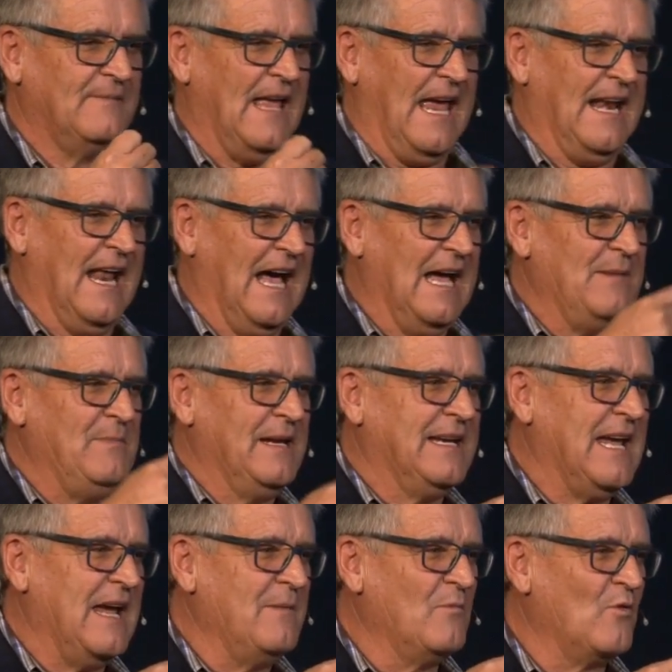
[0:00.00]
and I
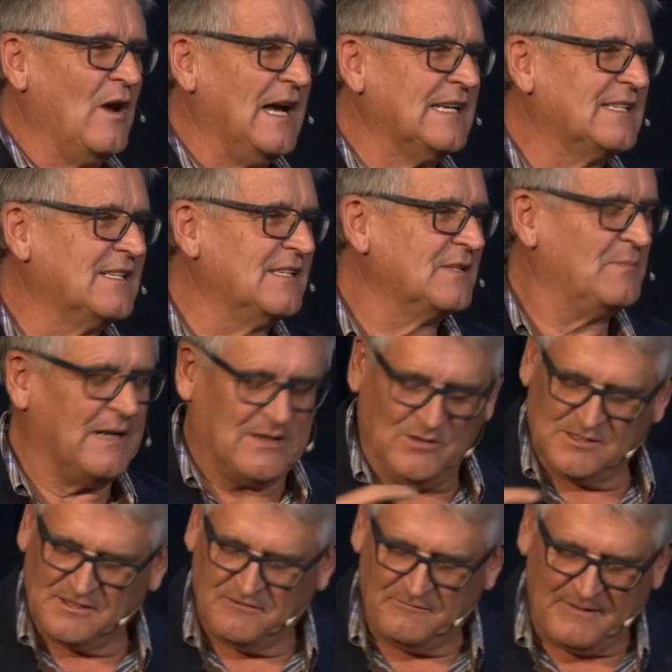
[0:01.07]
became righteous
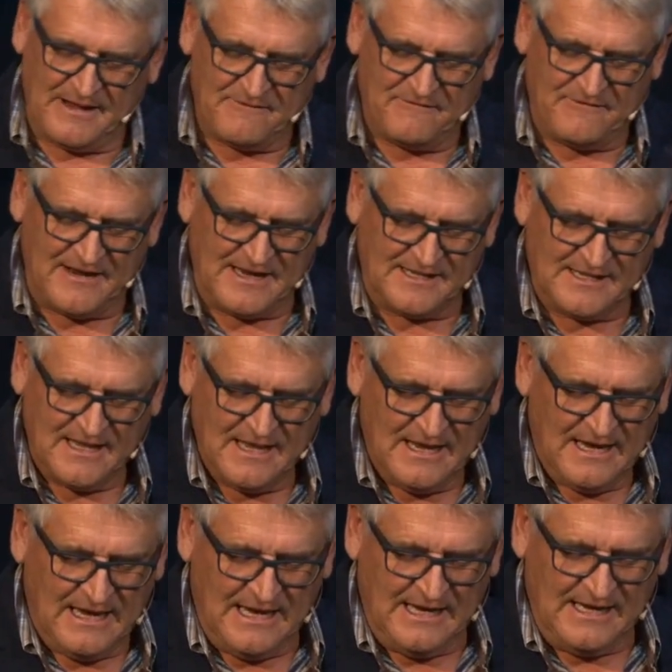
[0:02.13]
because of my faith
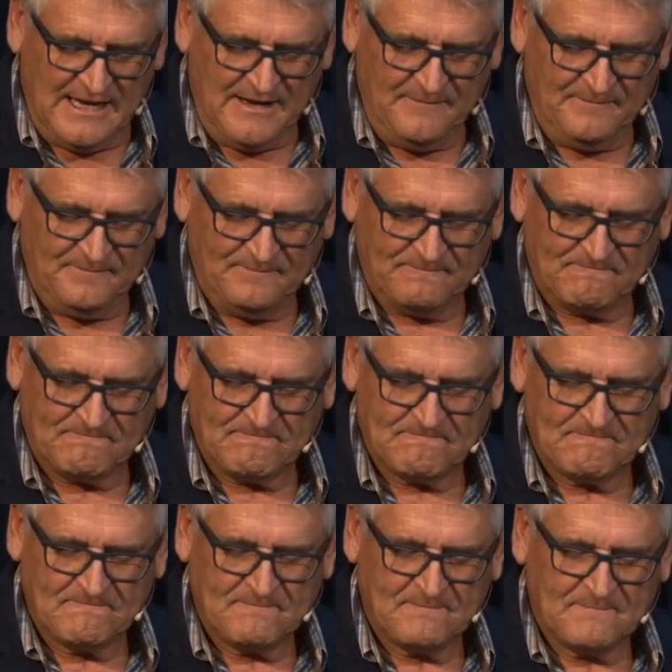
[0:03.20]
in him.
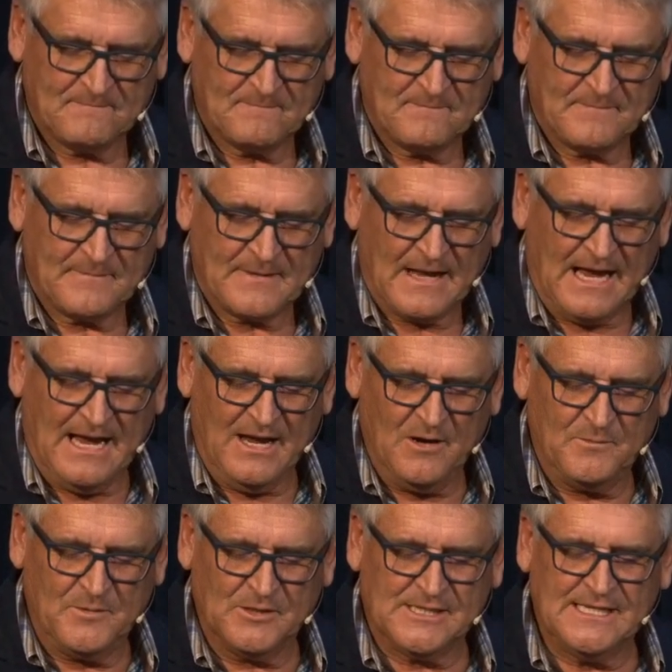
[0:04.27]
I
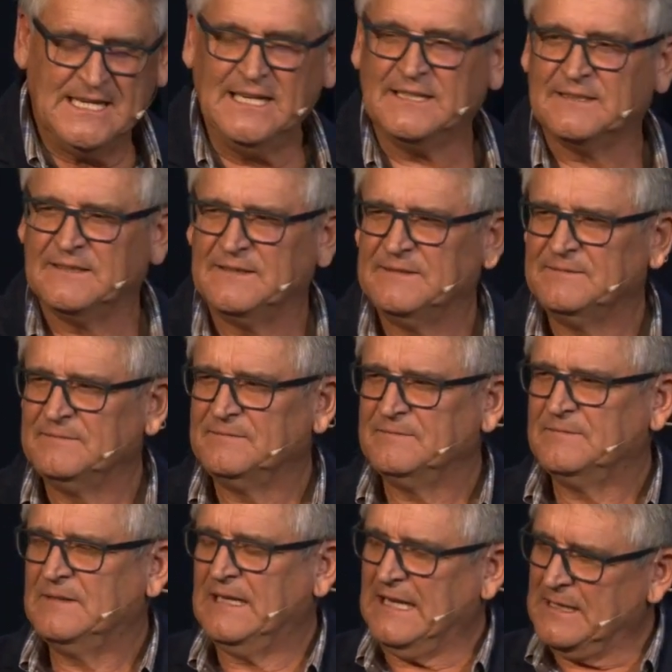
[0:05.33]
hope you see it.
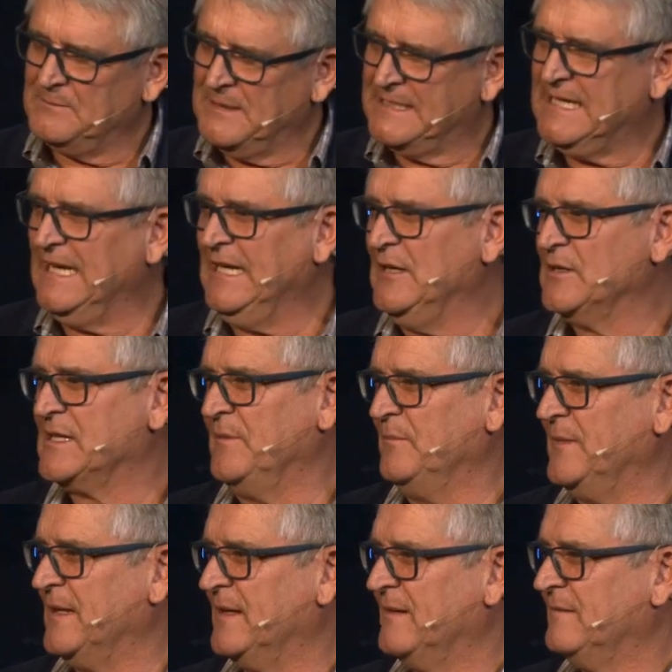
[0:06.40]
Let me tell you
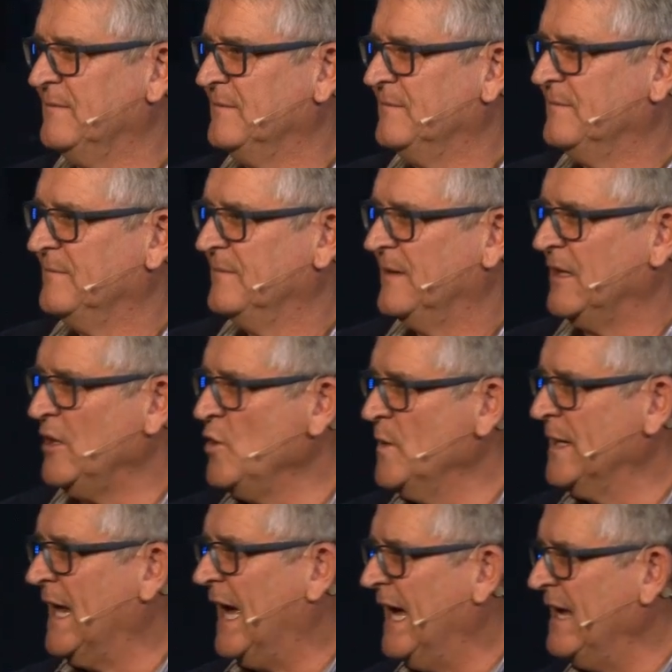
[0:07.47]
something. You
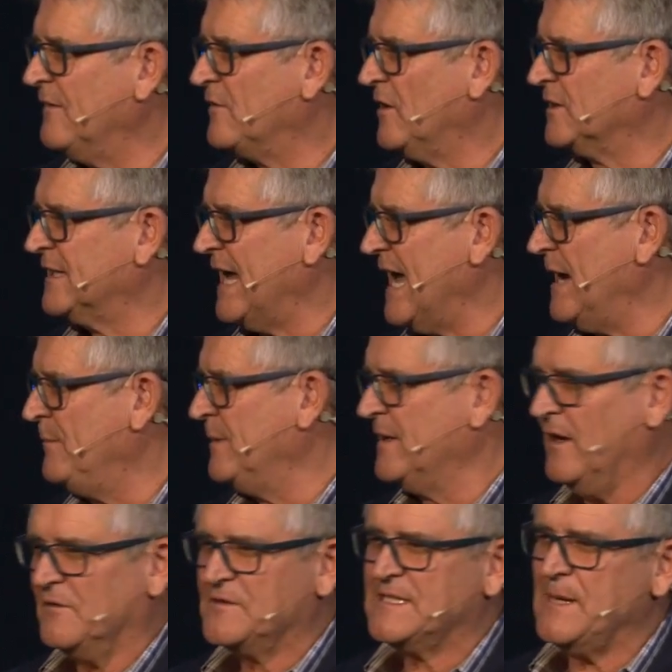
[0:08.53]
and I have got the habit
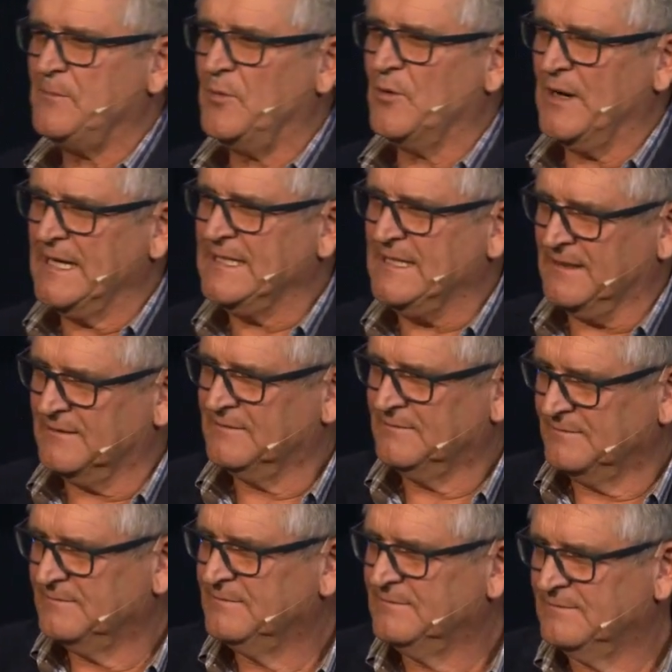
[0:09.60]
of separating.
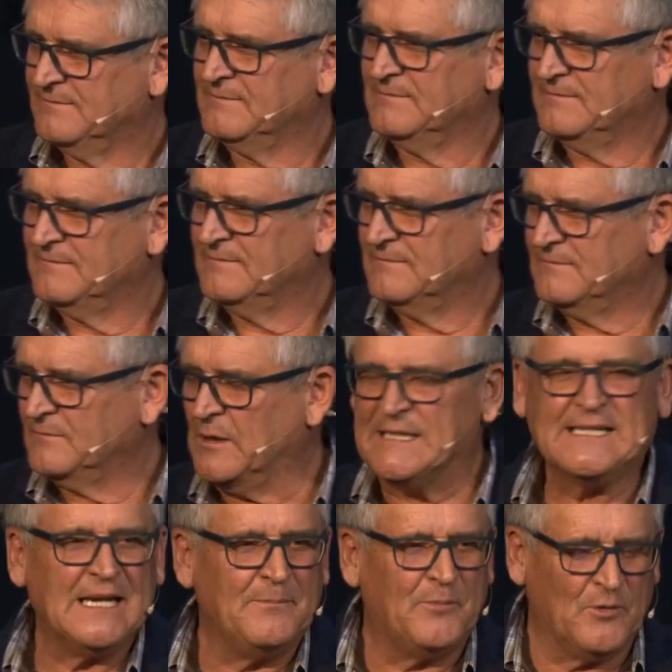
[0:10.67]
We
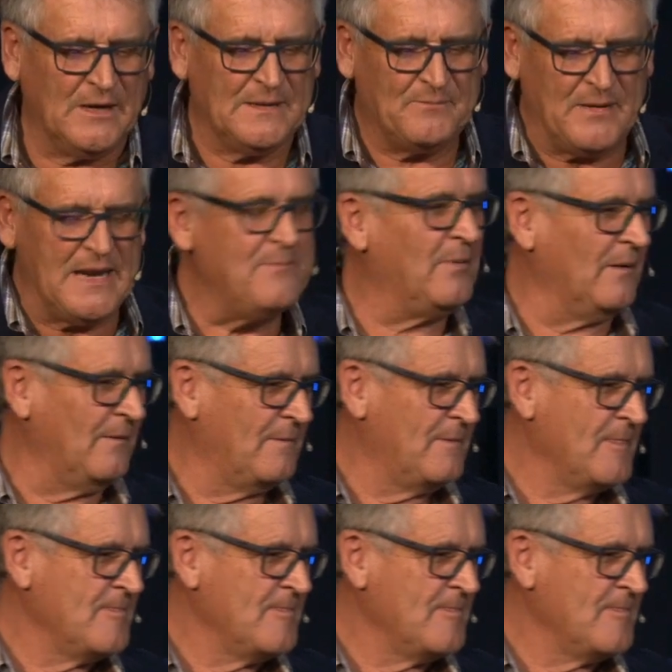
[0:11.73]
separate people.